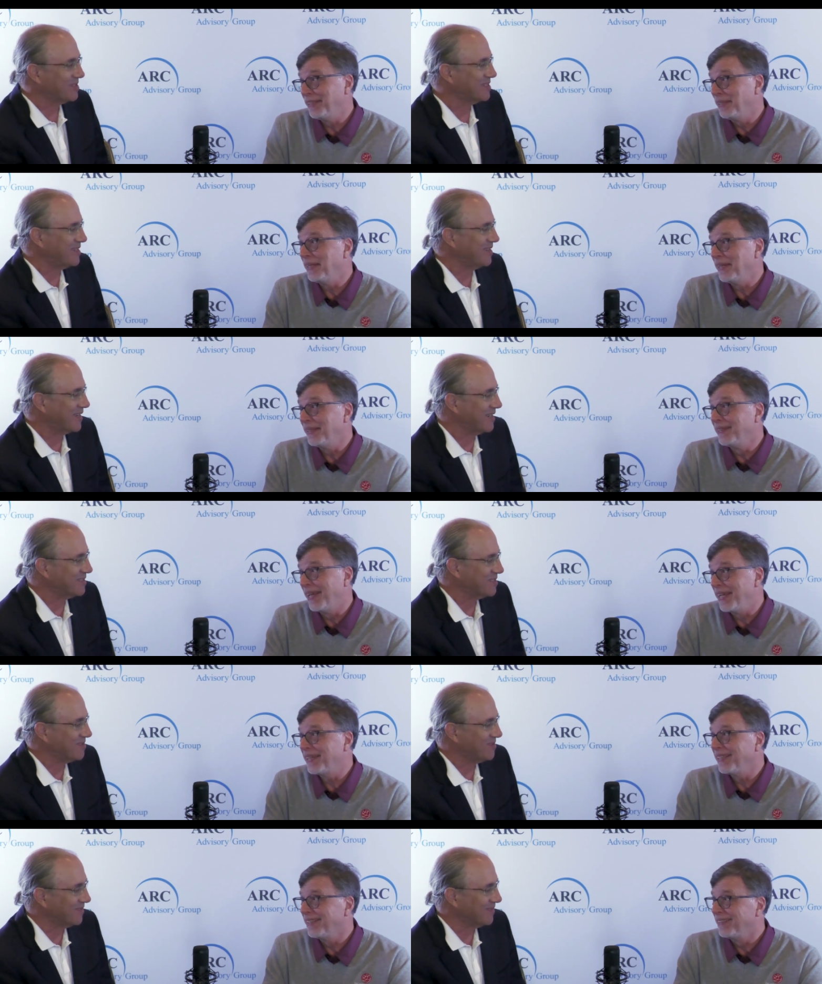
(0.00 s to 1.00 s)
Speaker 1: we'll see you again
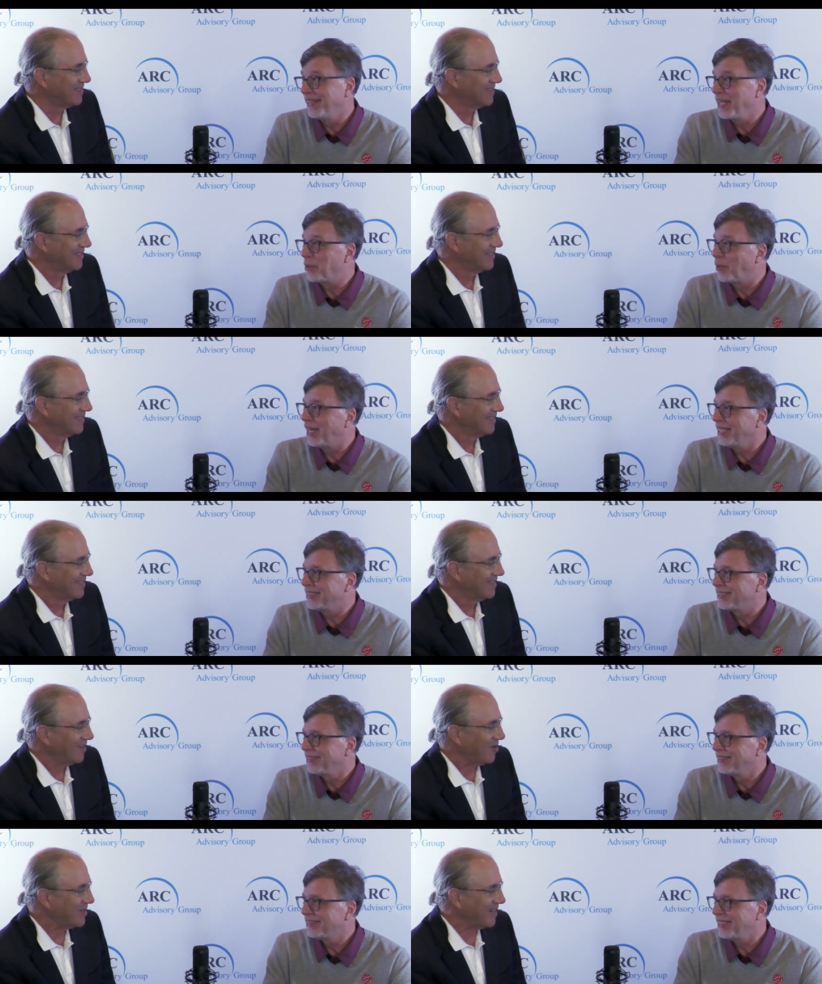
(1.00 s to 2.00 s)
like, soon.
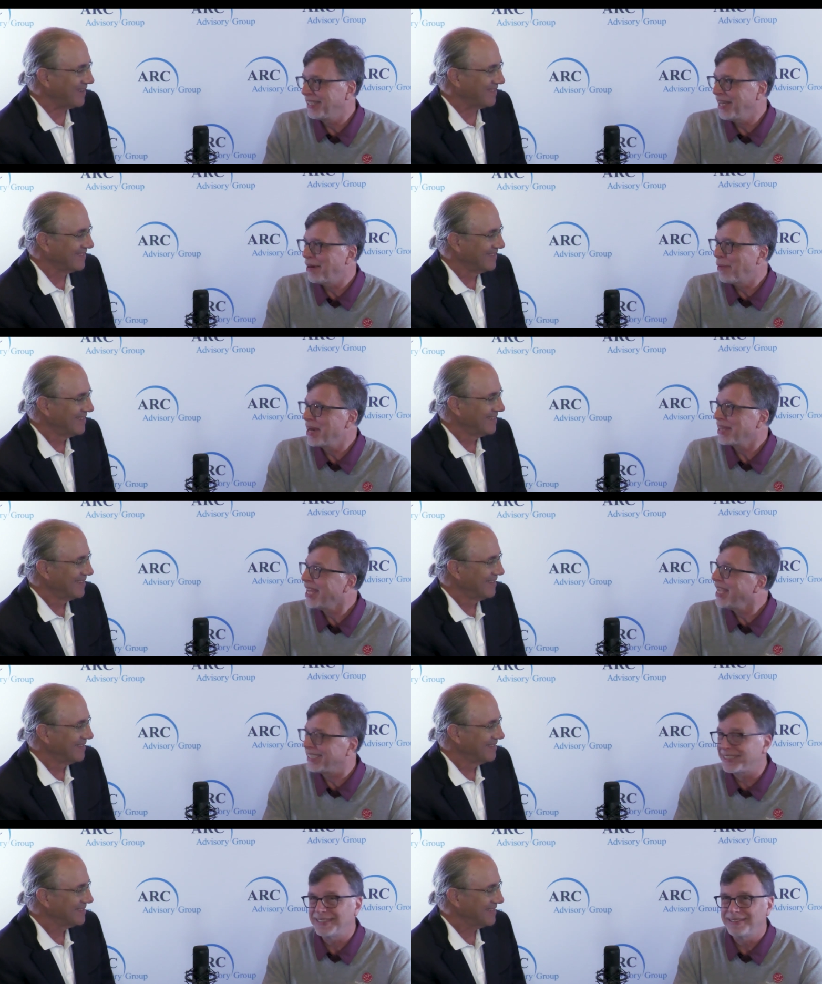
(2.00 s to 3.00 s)
Likewise. Okay. Take care. All right.
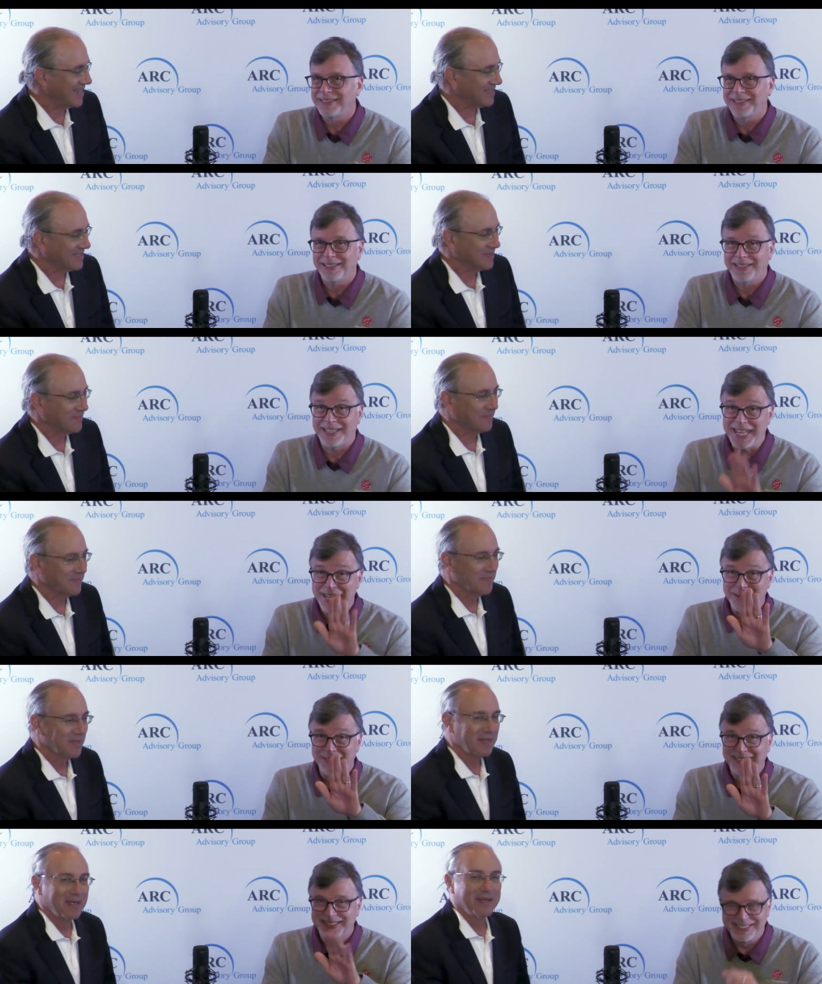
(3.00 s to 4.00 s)
Thanks. Thanks. Thank
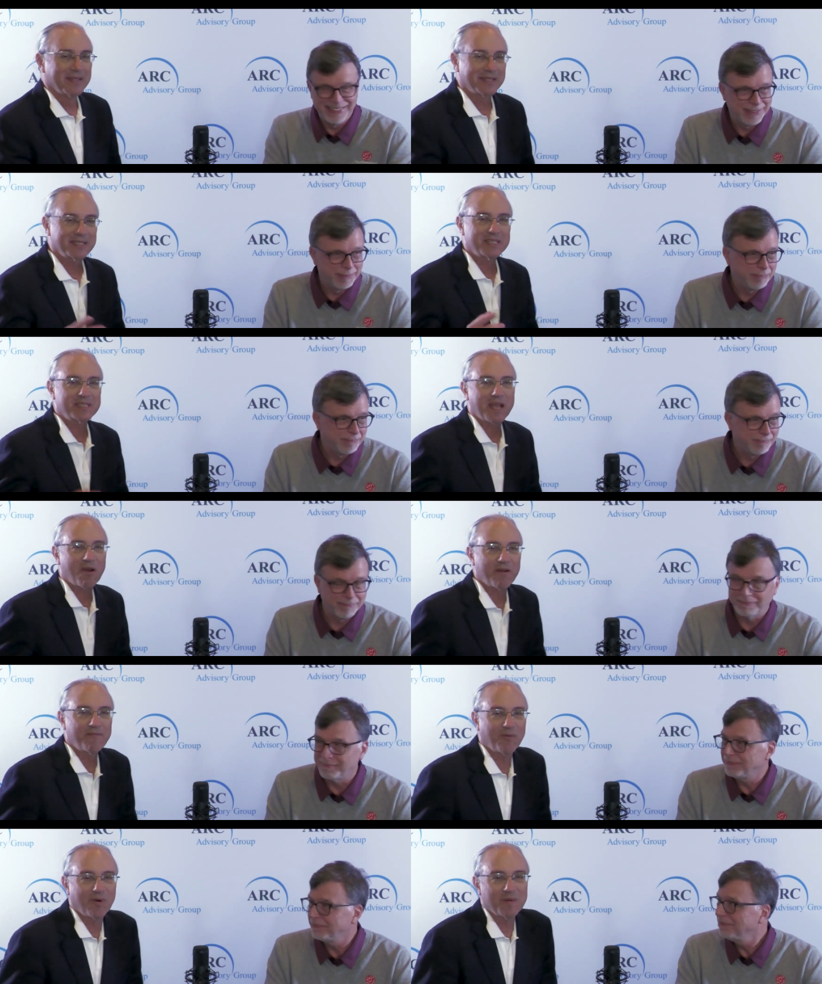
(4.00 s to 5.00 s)
you. This is
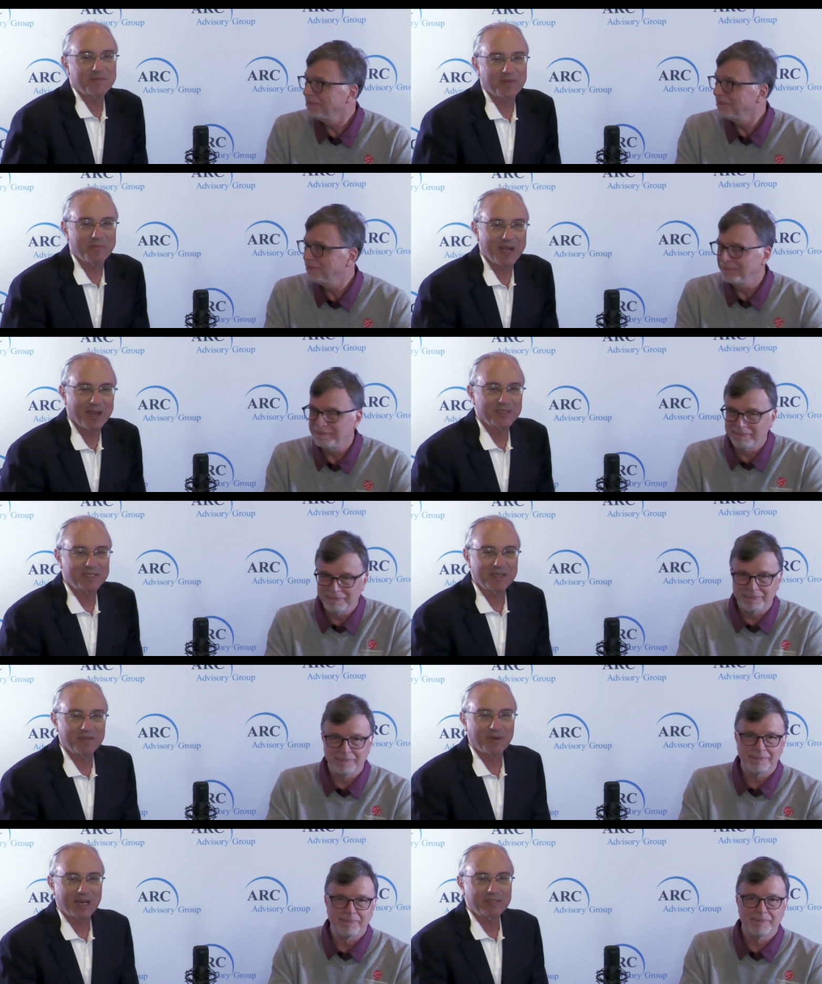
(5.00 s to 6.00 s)
Harry Forbes from ARC
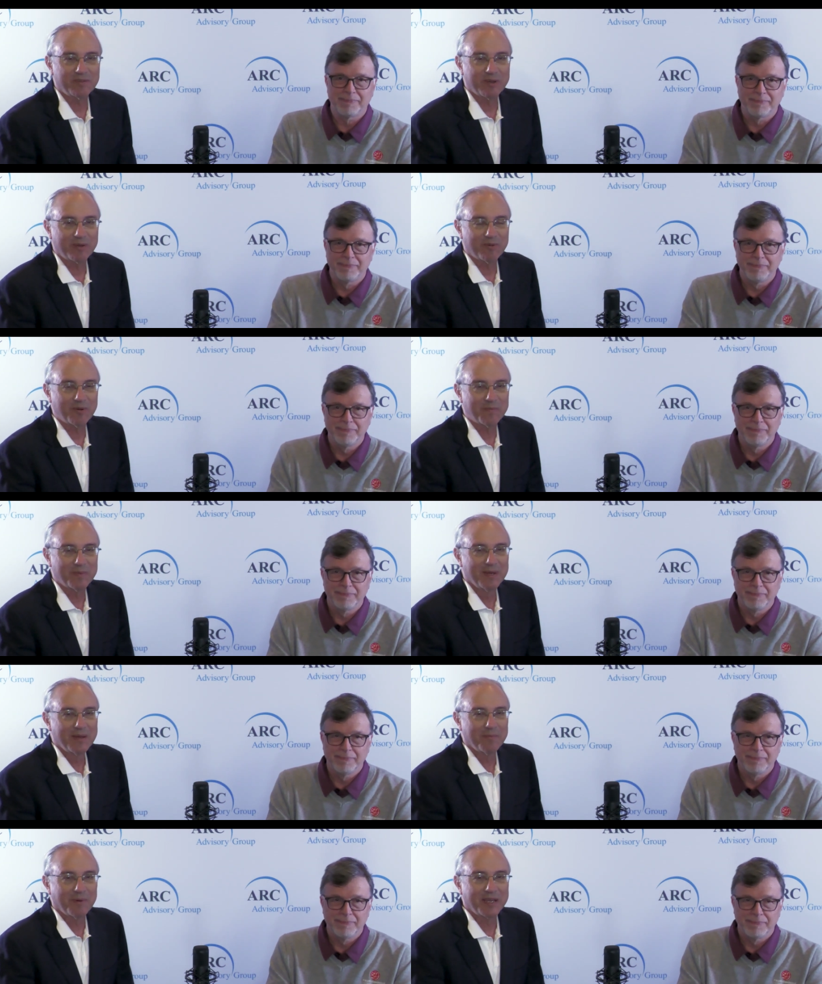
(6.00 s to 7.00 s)
Advisory Group.
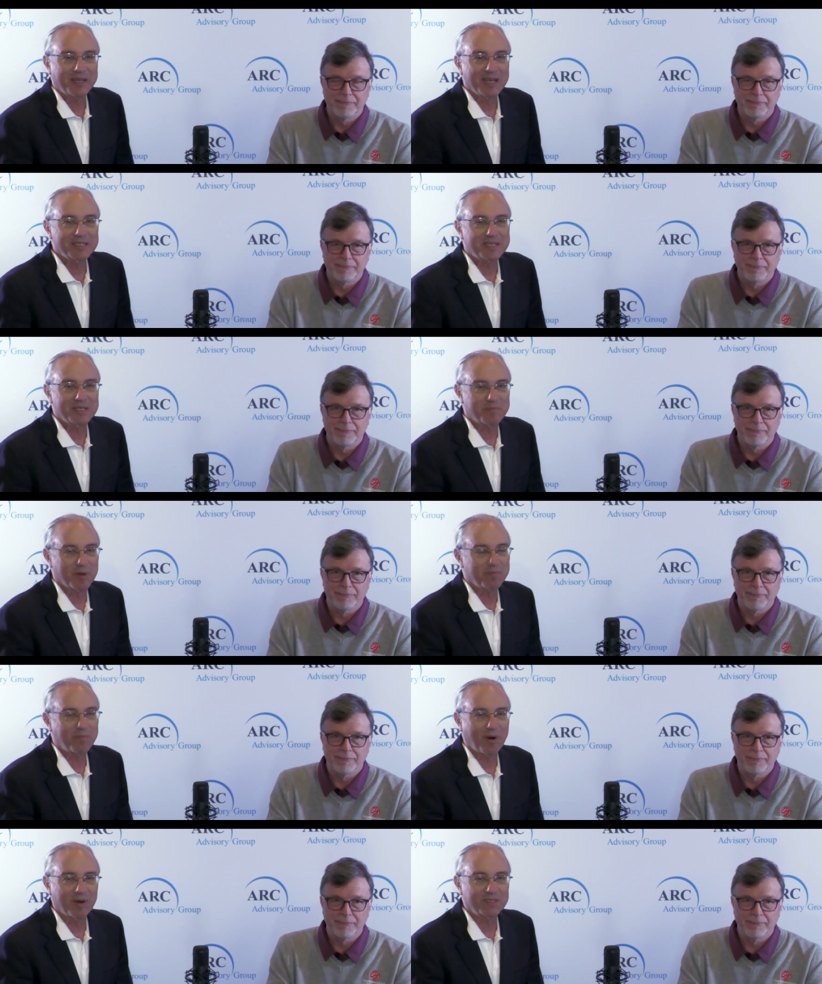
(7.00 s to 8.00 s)
My guest has
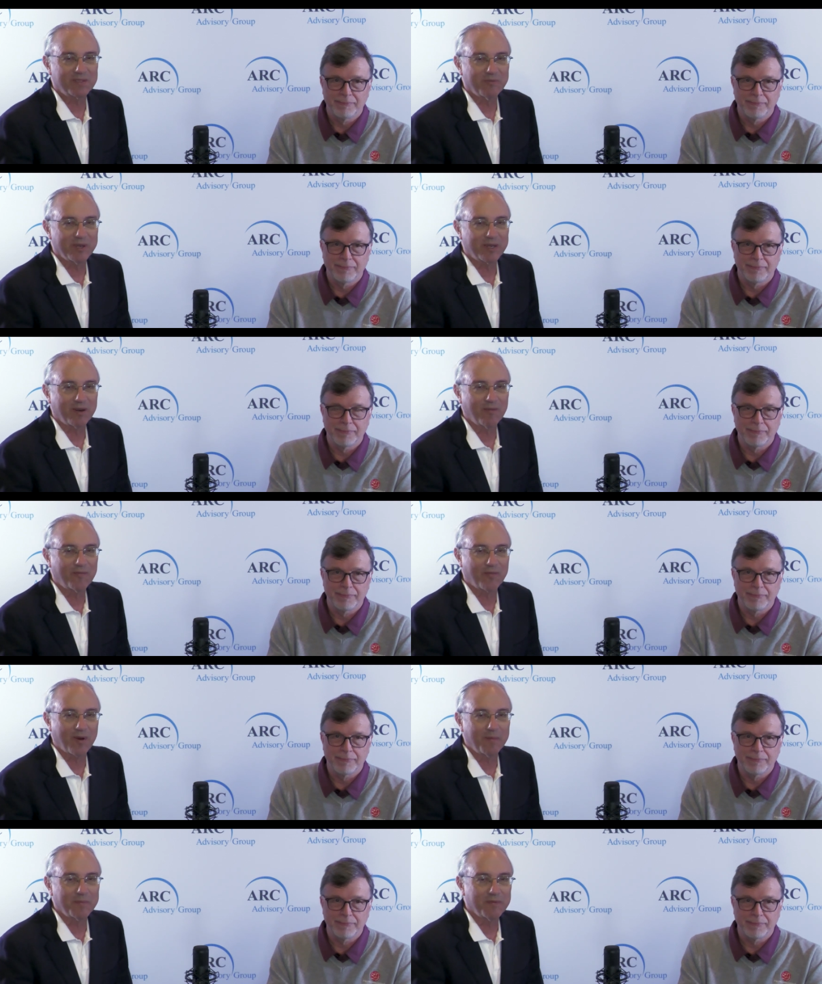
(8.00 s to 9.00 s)
been Paul
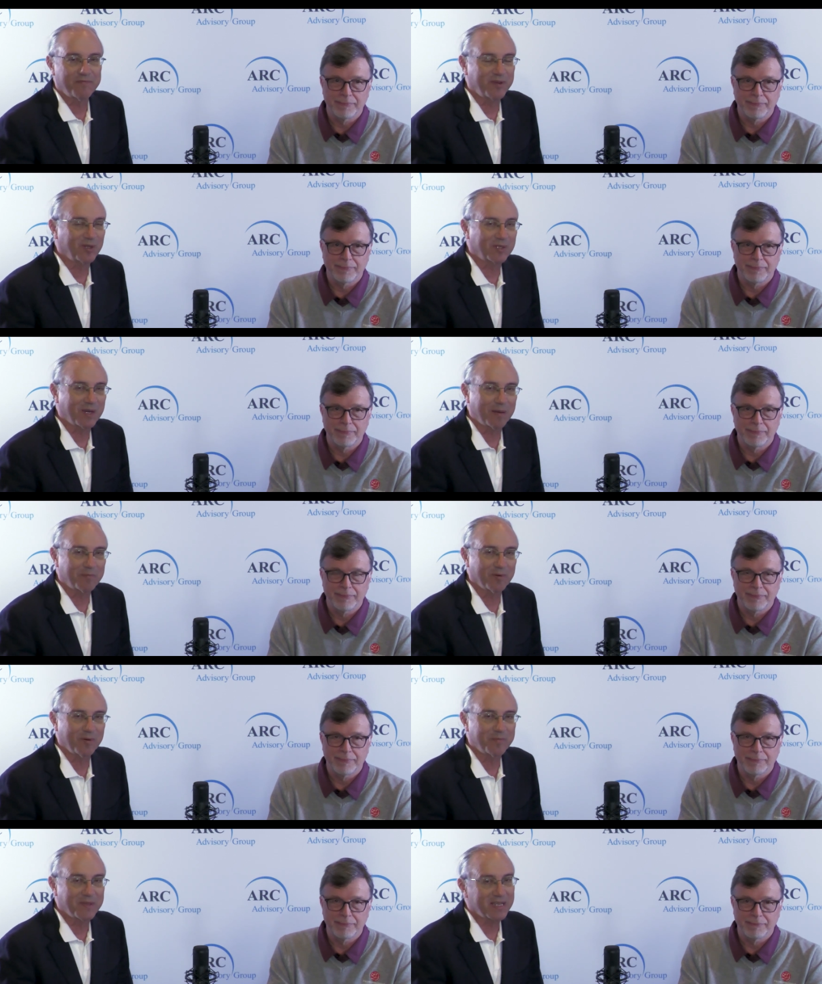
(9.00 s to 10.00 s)
Sereiko from the FieldComm
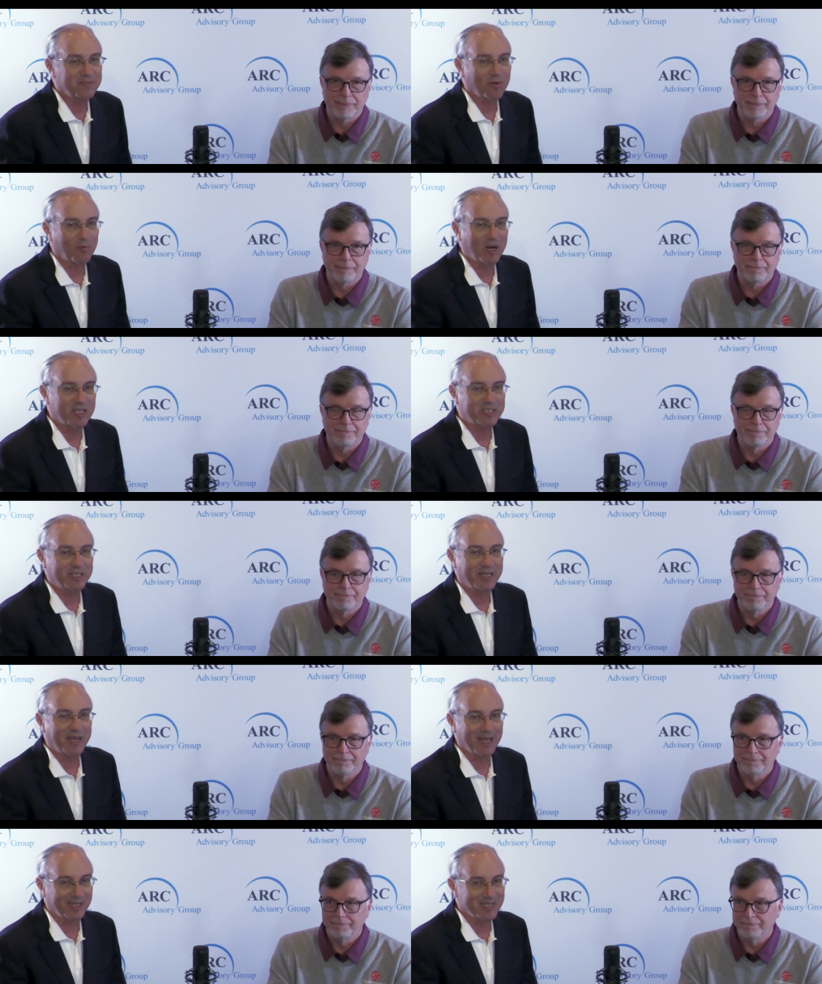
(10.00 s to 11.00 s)
Group. Thanks for
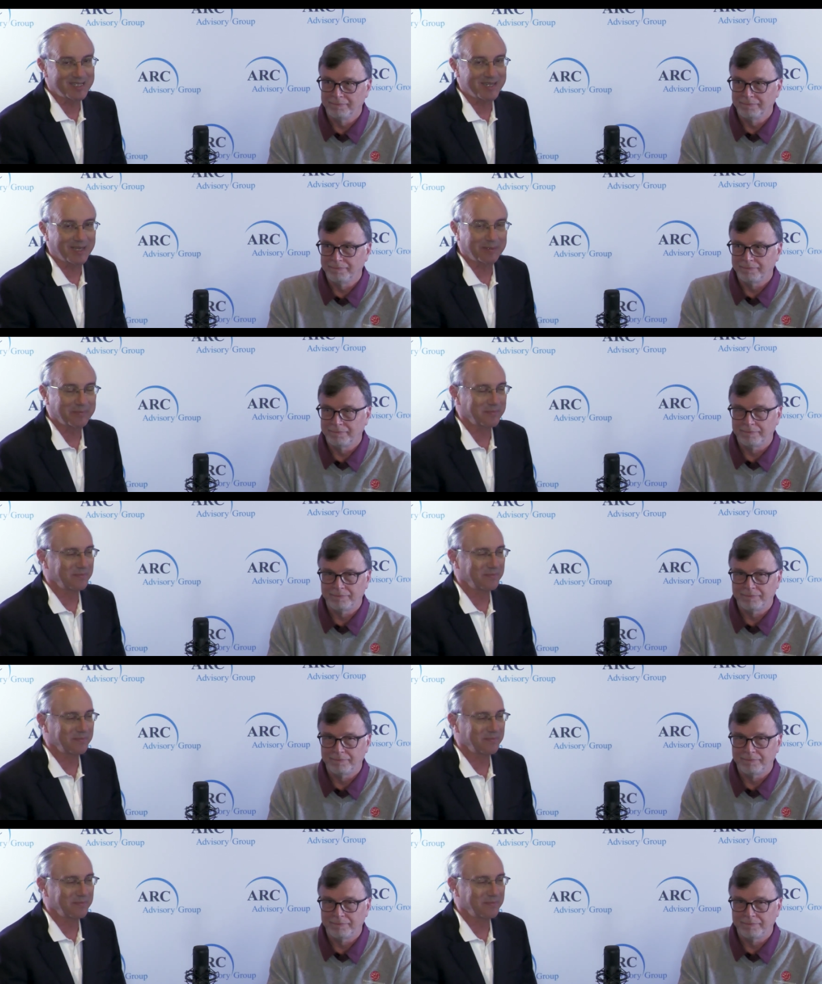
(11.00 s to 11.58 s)
watching and listening.